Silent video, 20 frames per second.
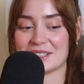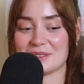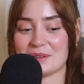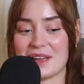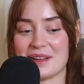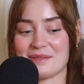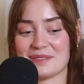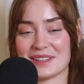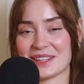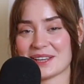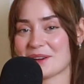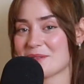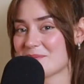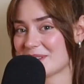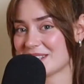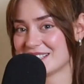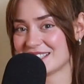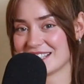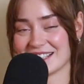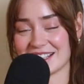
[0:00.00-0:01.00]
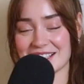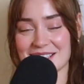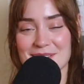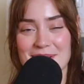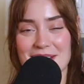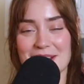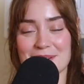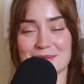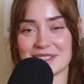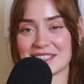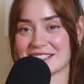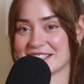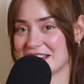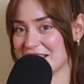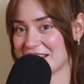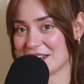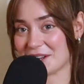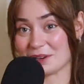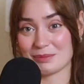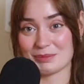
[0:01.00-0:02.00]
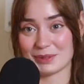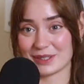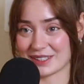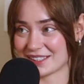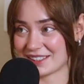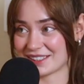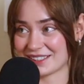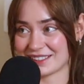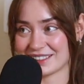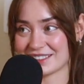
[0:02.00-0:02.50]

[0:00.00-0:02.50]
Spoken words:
why I'm a therapist, and that's why I'm staying out of prison.